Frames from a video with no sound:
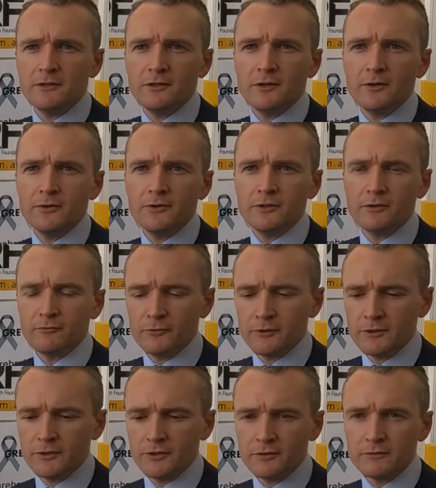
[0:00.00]
You know, you can
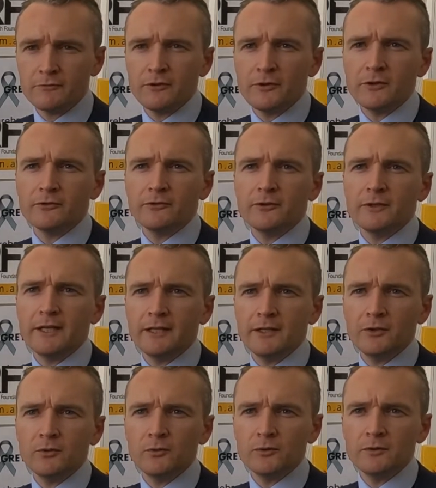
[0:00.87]
really just focus on
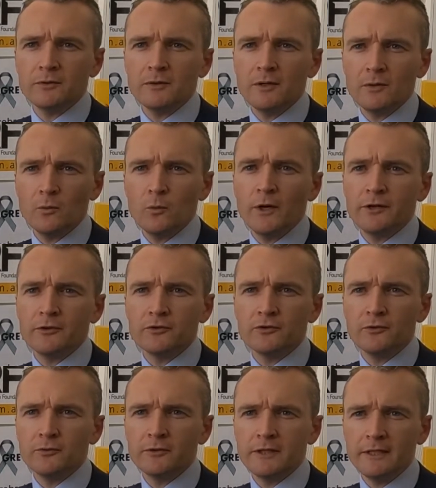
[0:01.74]
getting good at one or
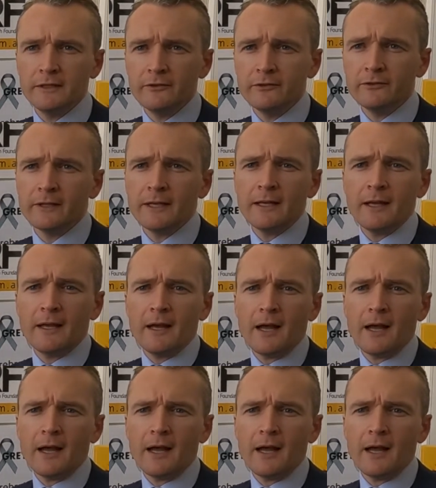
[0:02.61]
two things.